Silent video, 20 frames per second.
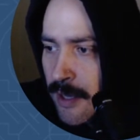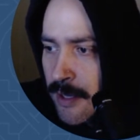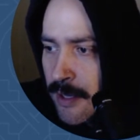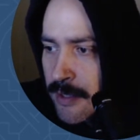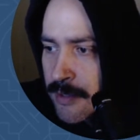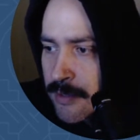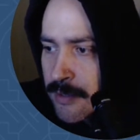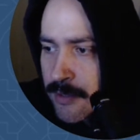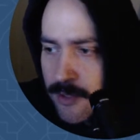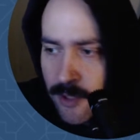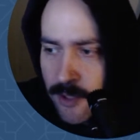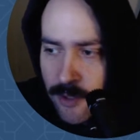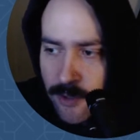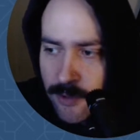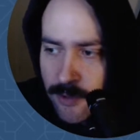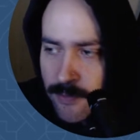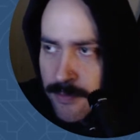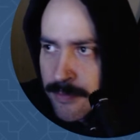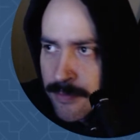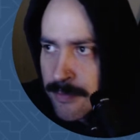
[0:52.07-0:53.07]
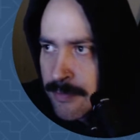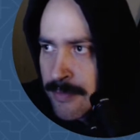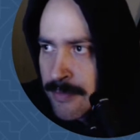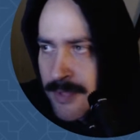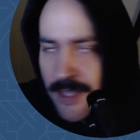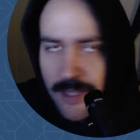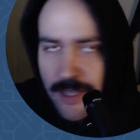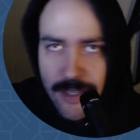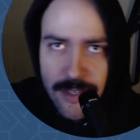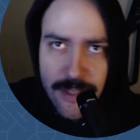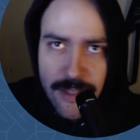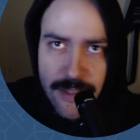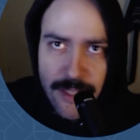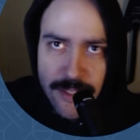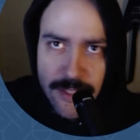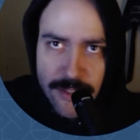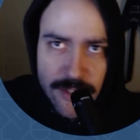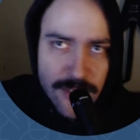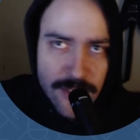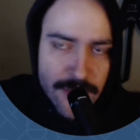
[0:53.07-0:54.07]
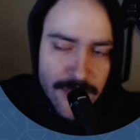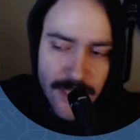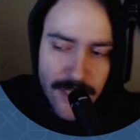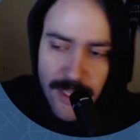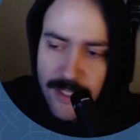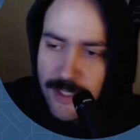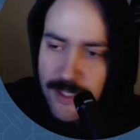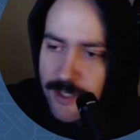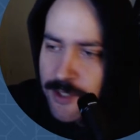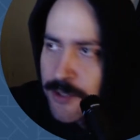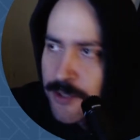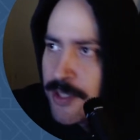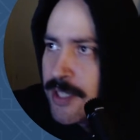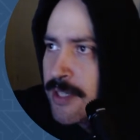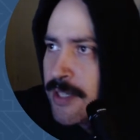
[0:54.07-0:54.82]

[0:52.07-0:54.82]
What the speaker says: So let's just get into it.